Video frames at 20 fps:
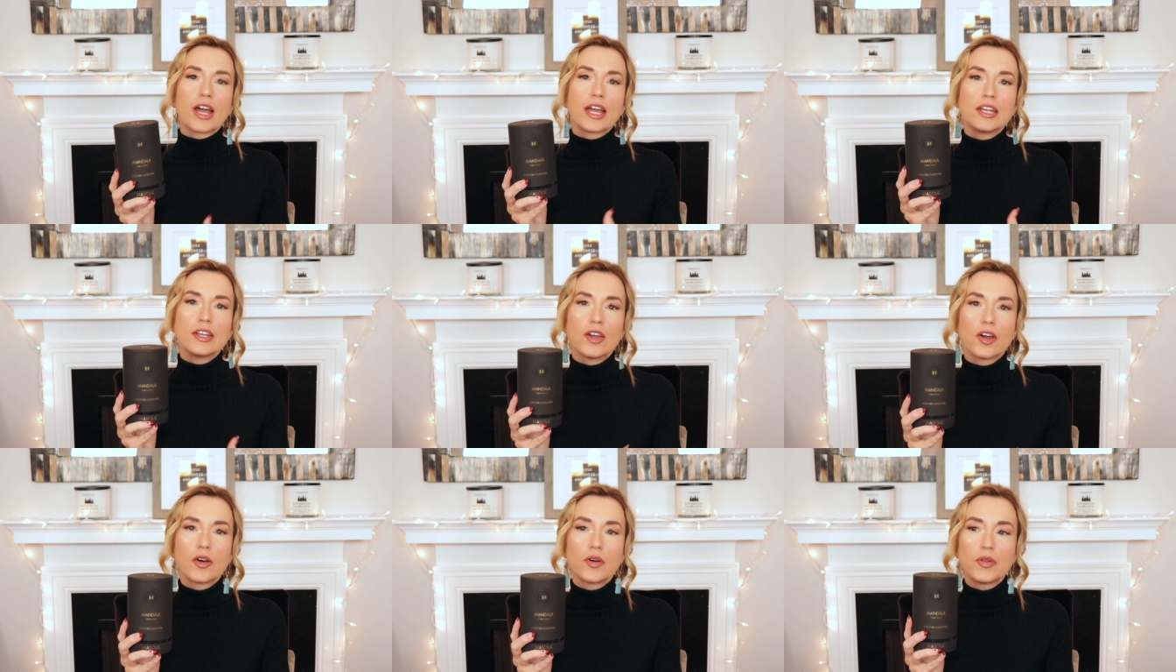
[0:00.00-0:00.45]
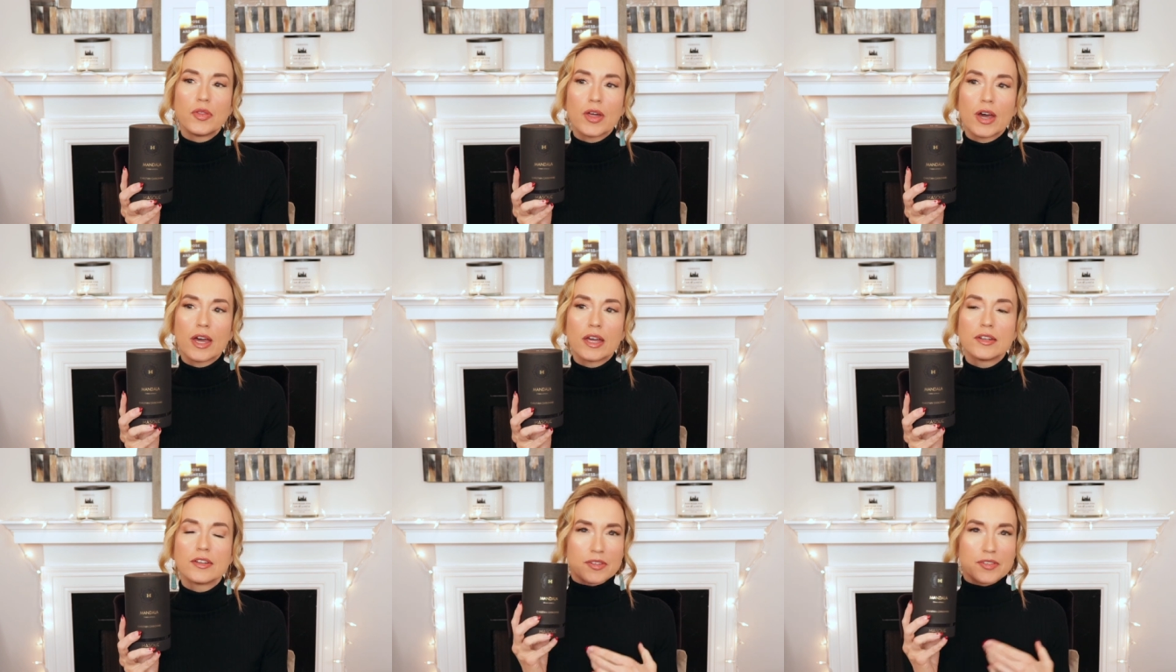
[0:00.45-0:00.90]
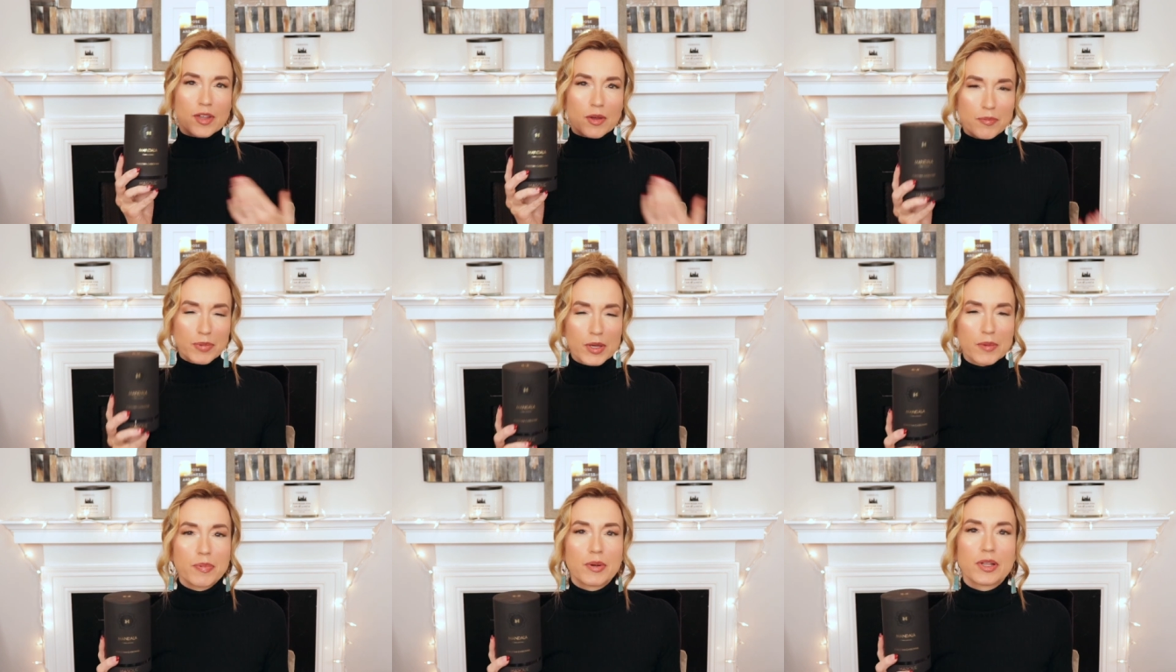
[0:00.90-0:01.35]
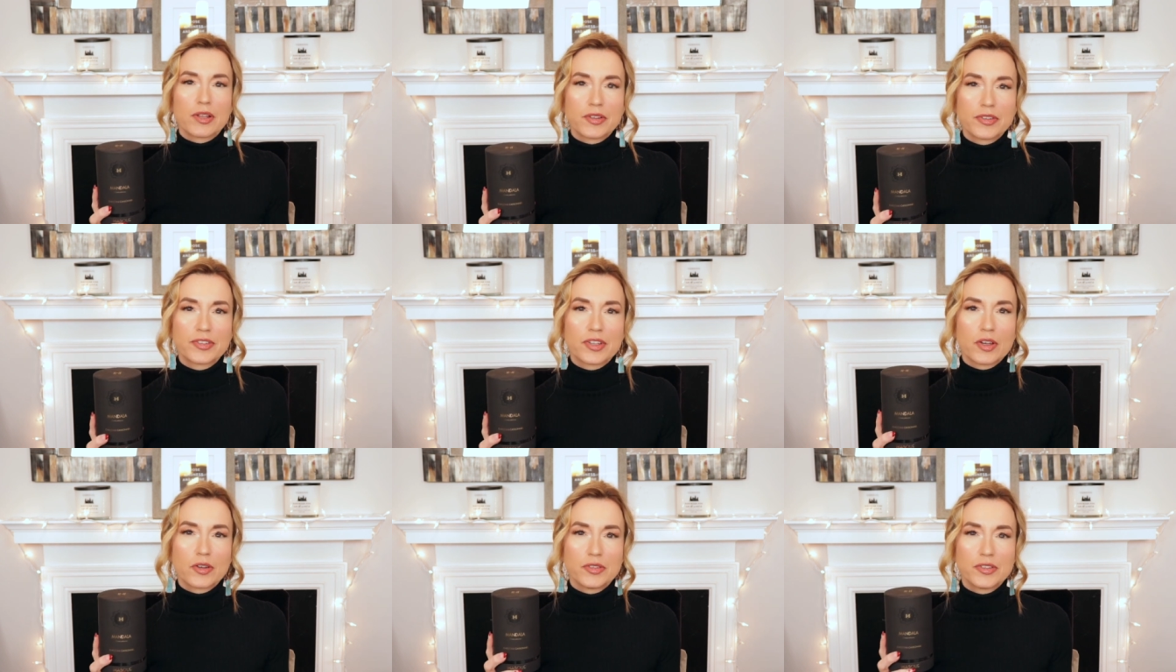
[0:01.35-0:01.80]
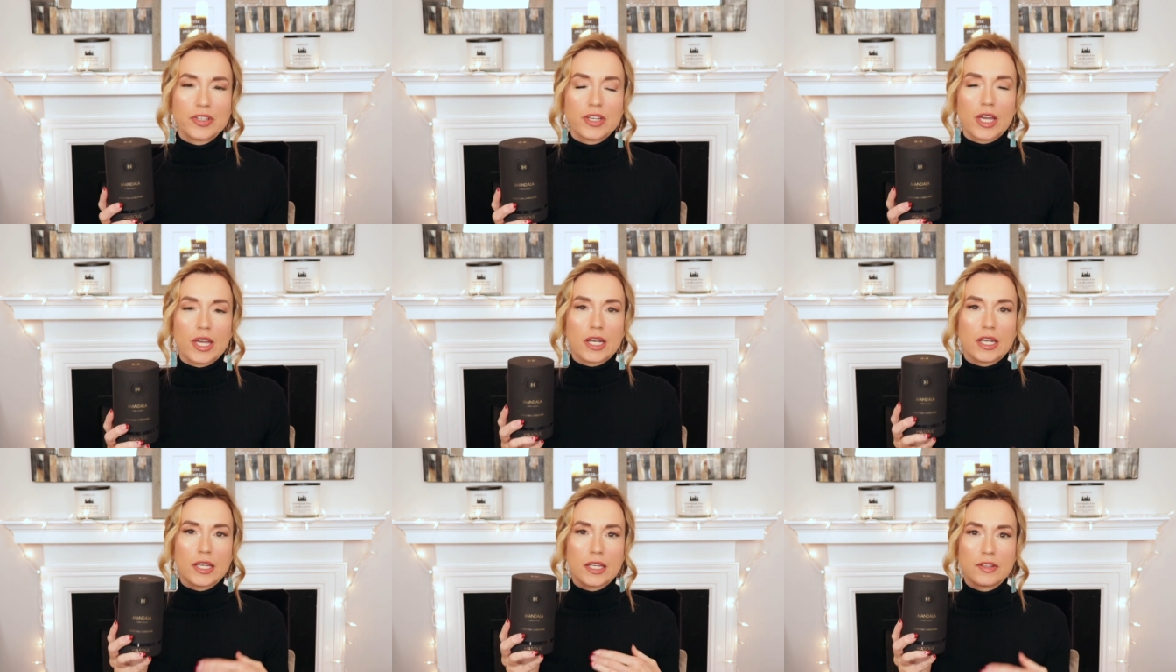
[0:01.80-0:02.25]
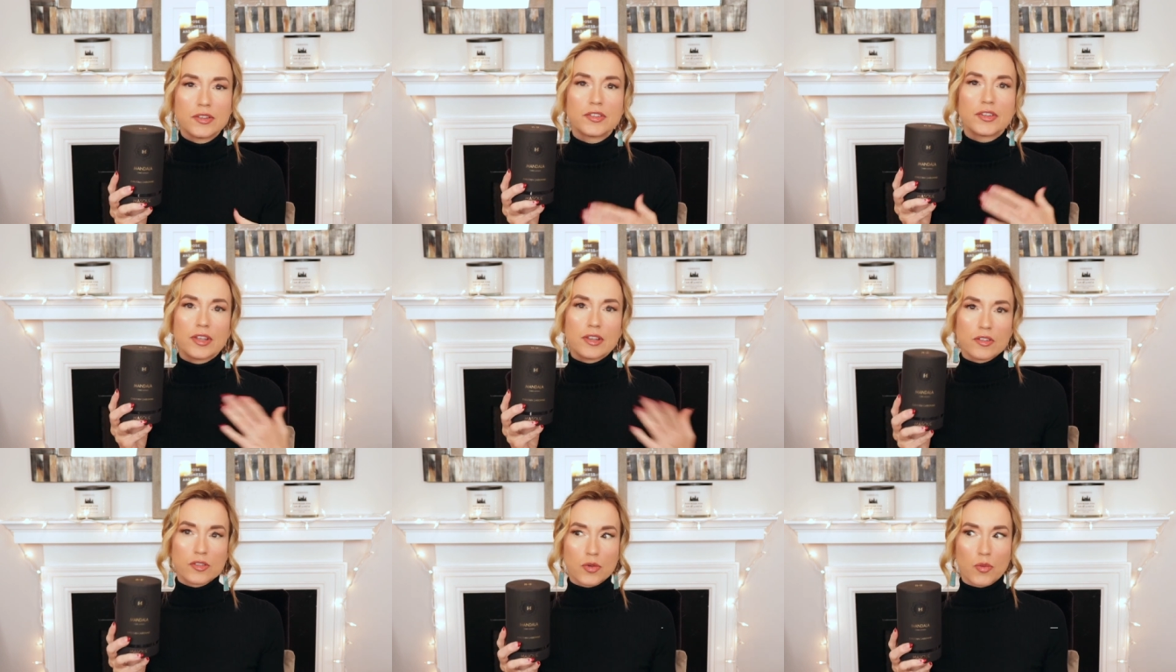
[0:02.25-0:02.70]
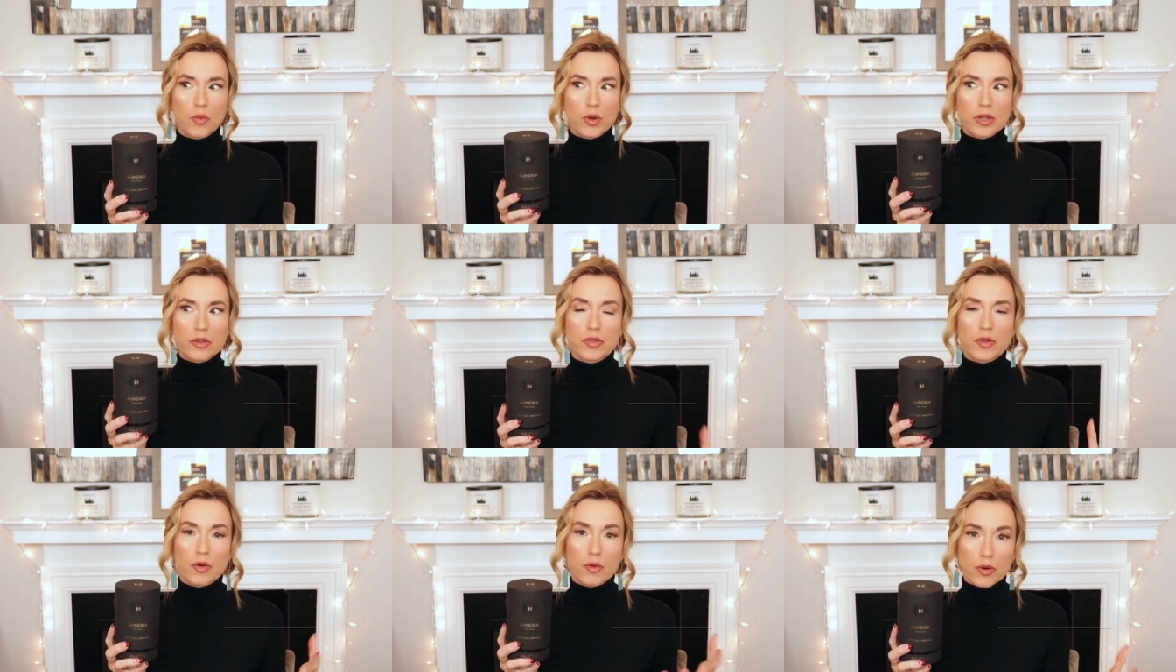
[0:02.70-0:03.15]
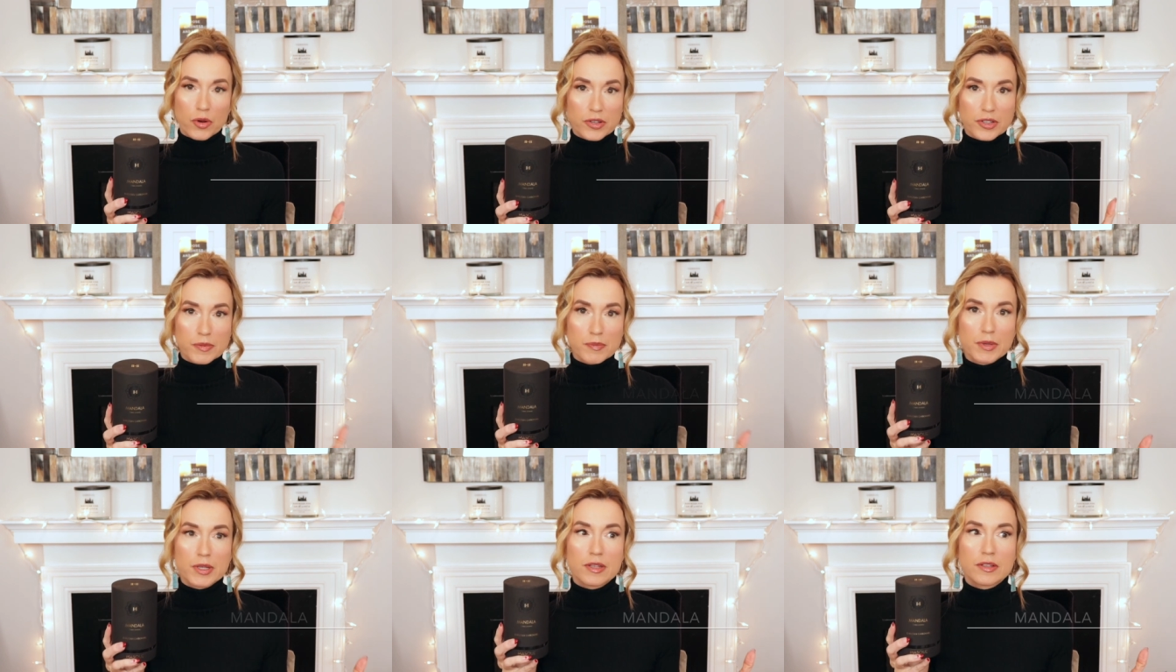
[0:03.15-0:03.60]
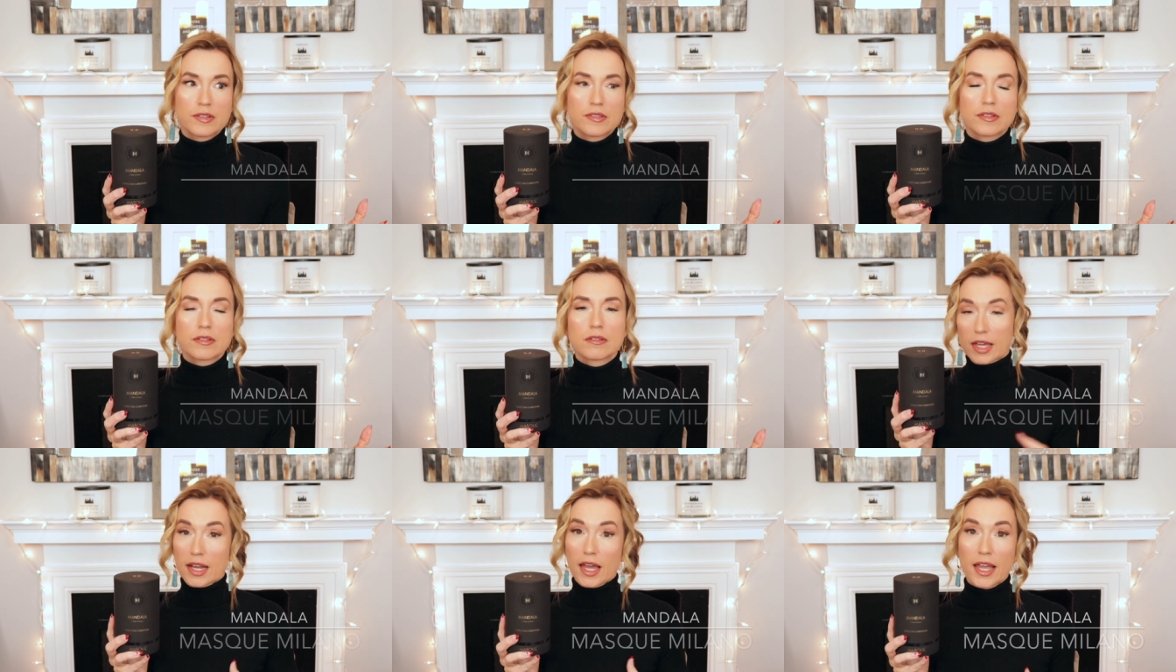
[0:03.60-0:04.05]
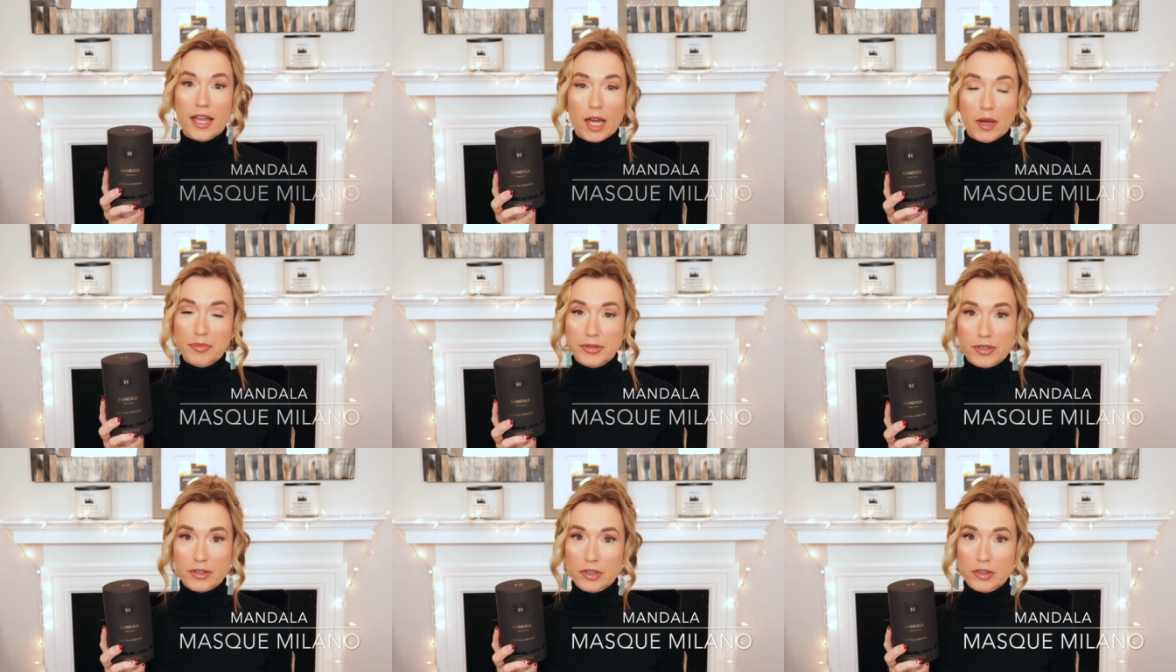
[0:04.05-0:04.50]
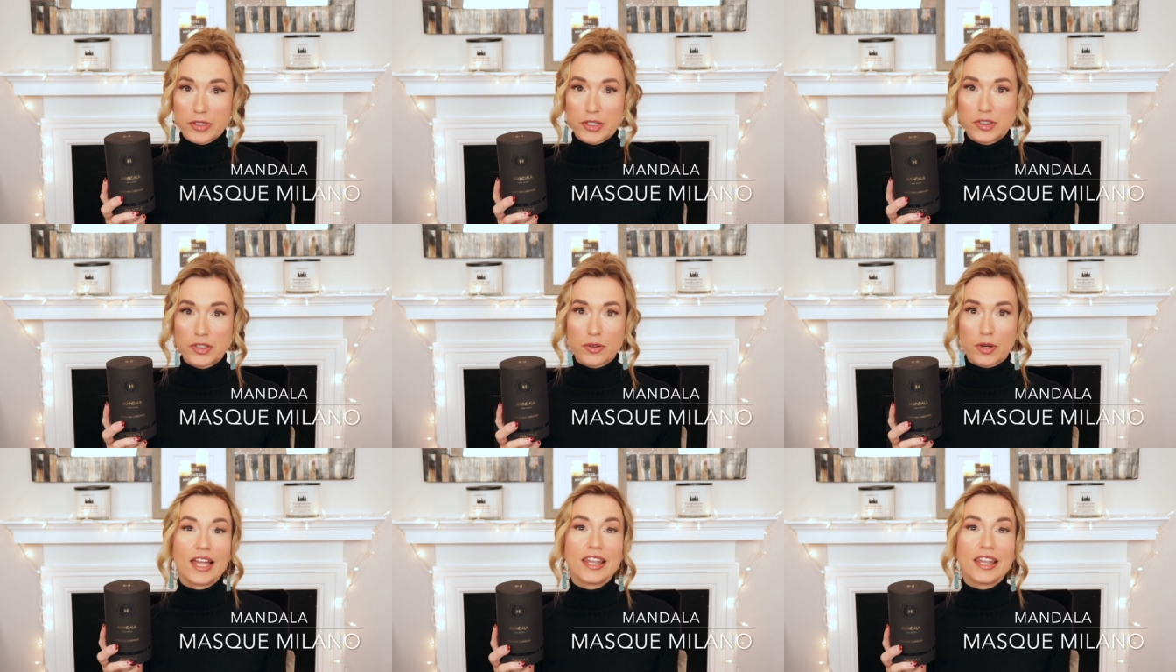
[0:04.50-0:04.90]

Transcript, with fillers: I know that some people associate incense with Christmas, and I absolutely do.